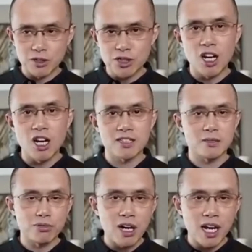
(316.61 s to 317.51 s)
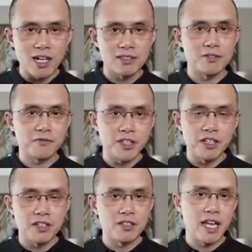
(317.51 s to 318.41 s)
shocked, surprised,
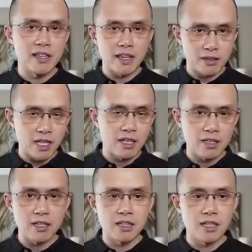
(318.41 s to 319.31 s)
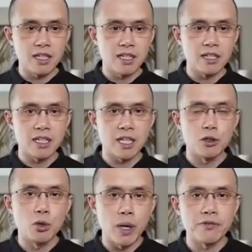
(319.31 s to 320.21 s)
fear, and they
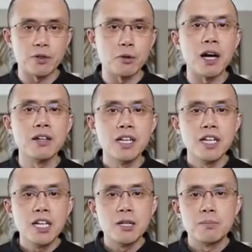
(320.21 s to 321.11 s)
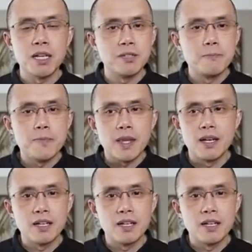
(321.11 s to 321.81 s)
go away for a while. But